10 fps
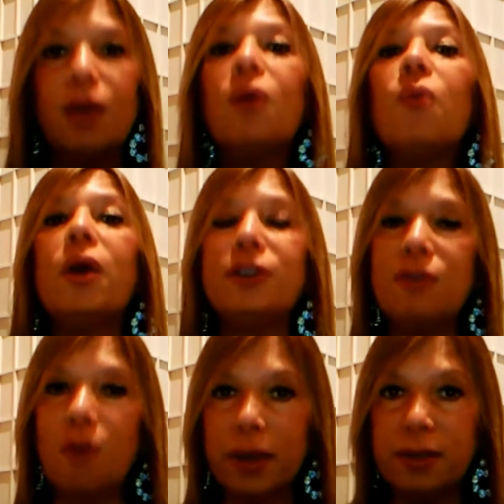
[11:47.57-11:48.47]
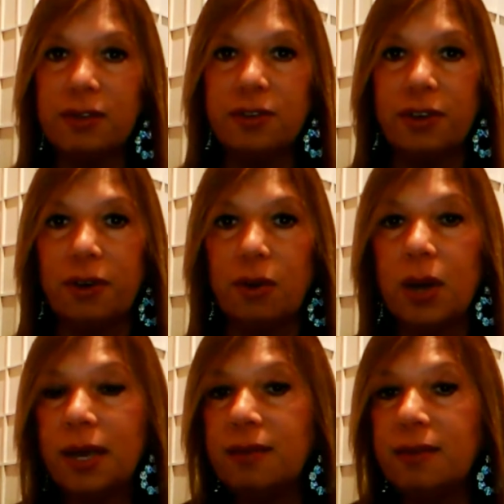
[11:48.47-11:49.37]
What you're going to do
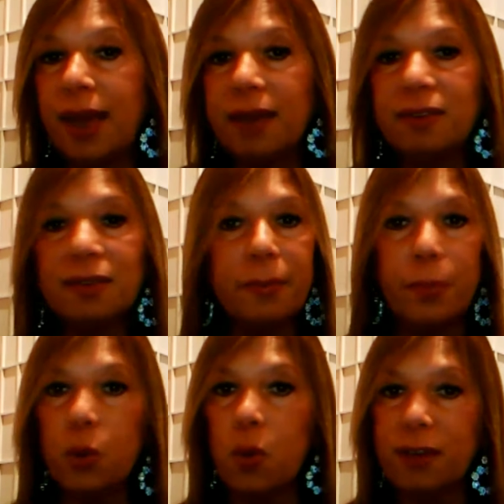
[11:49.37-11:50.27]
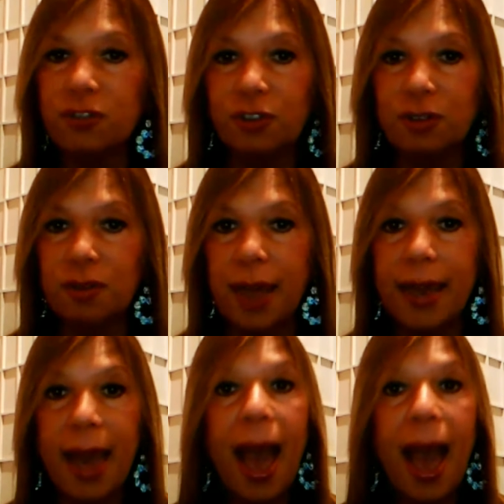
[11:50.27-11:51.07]
is ask simple questions like,